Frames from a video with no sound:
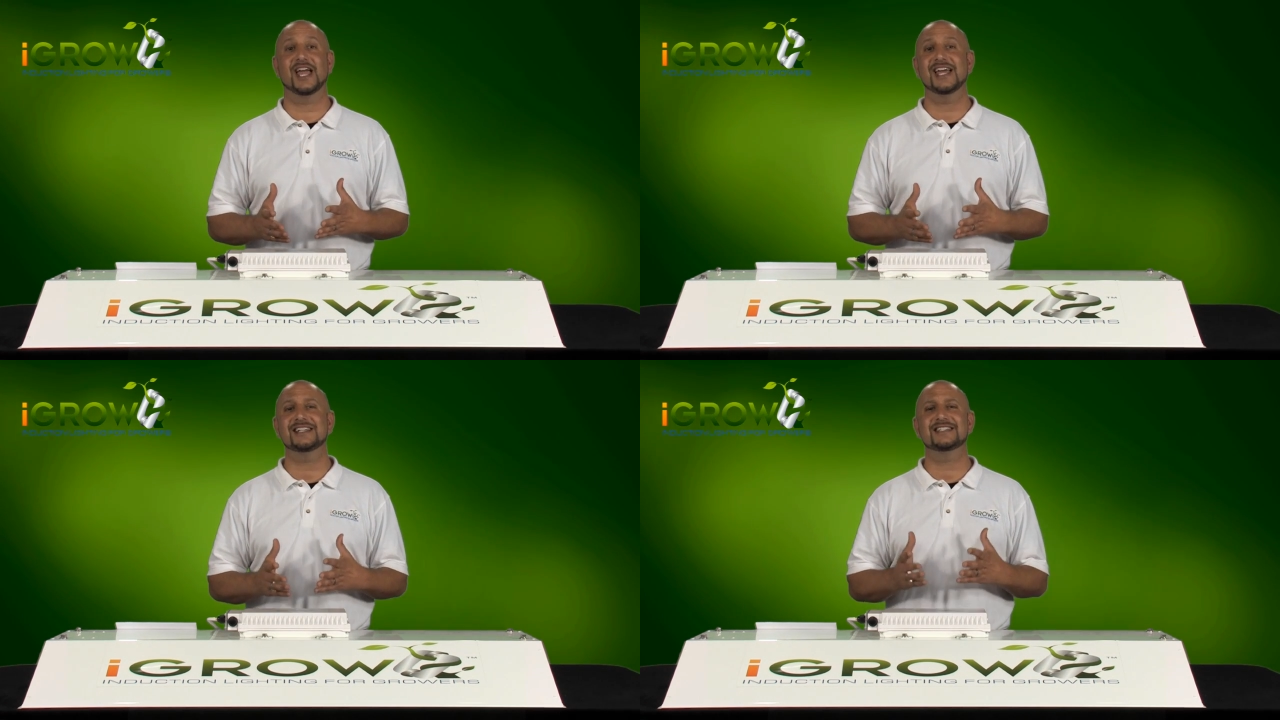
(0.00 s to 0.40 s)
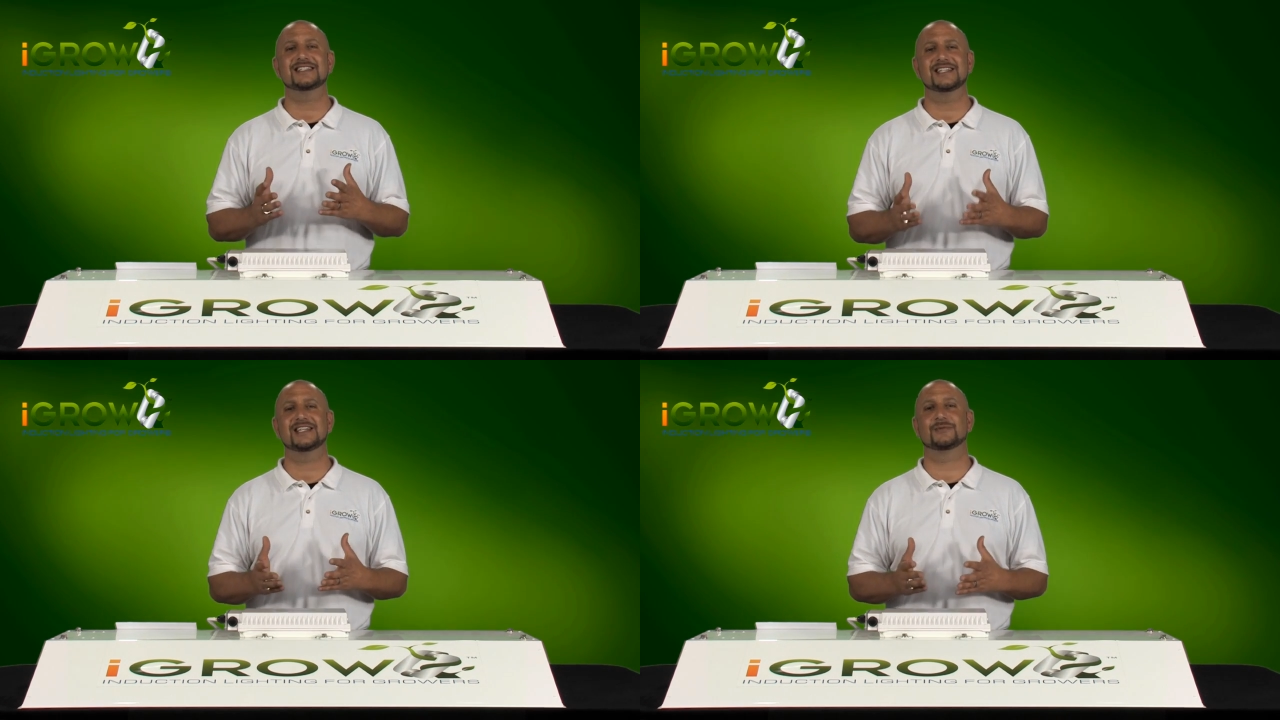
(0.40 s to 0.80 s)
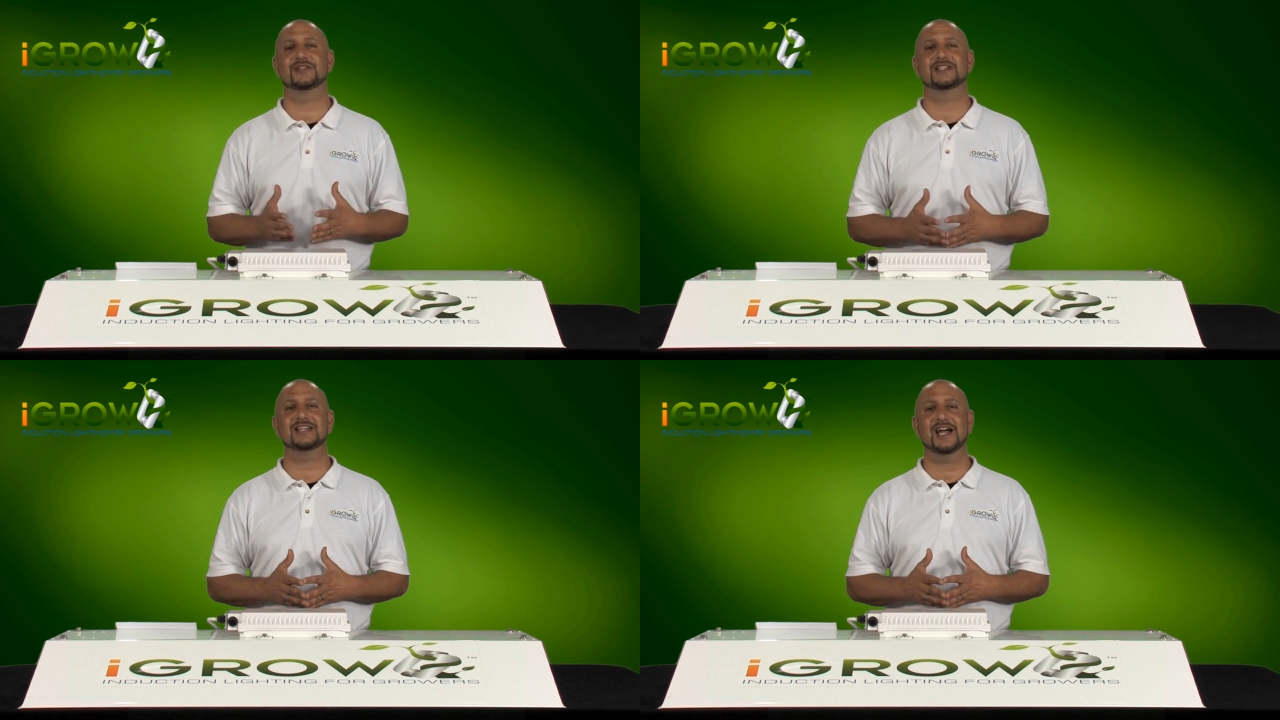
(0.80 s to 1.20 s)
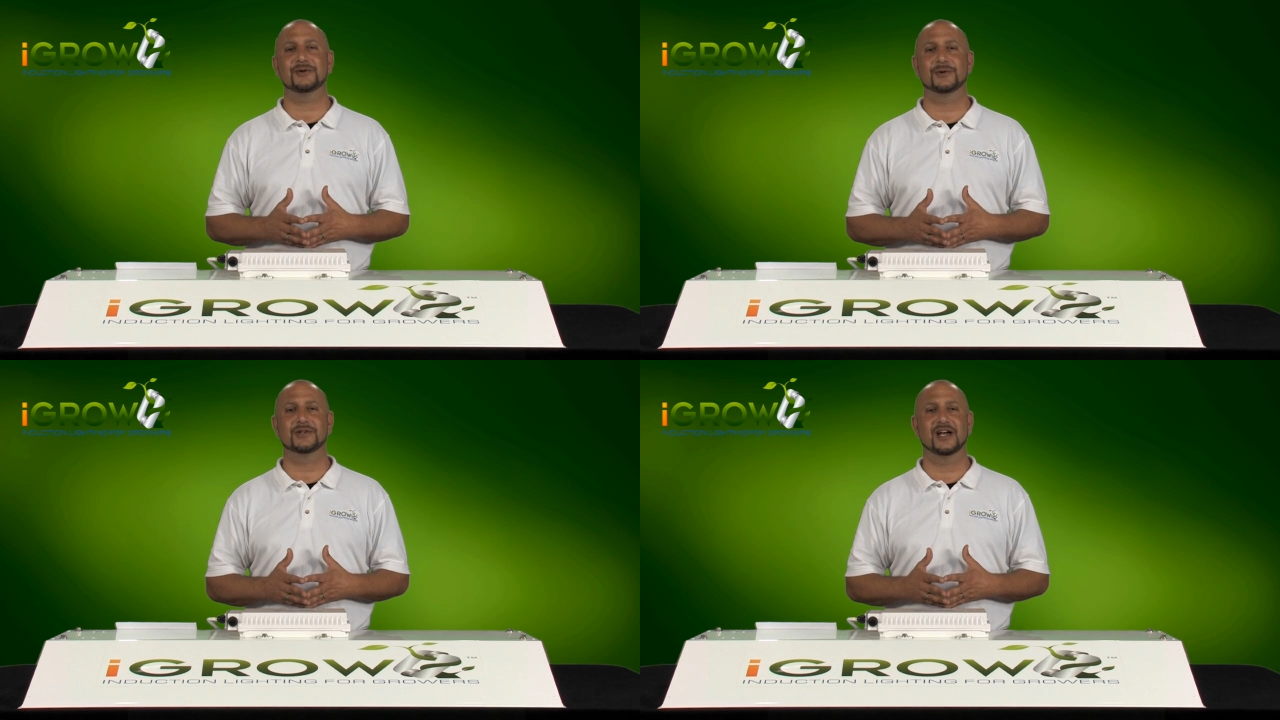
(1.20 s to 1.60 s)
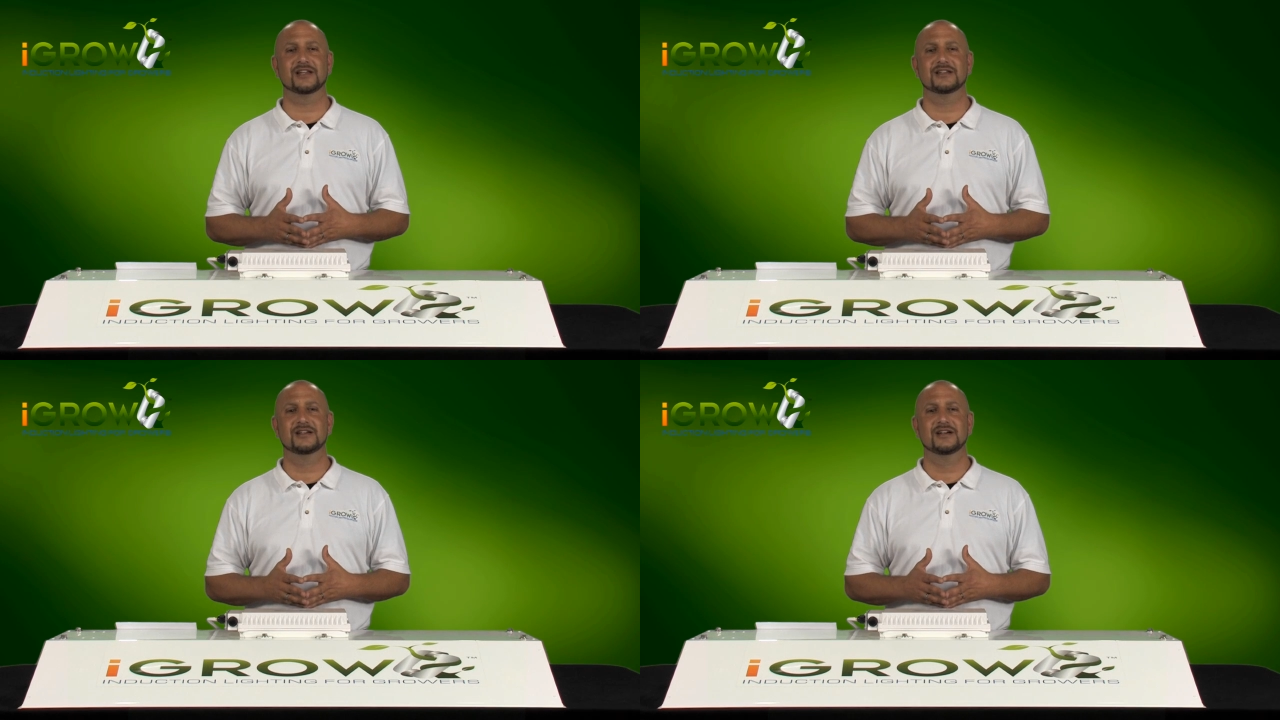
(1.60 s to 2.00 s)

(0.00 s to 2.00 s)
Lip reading: and seeing with his iGROW light.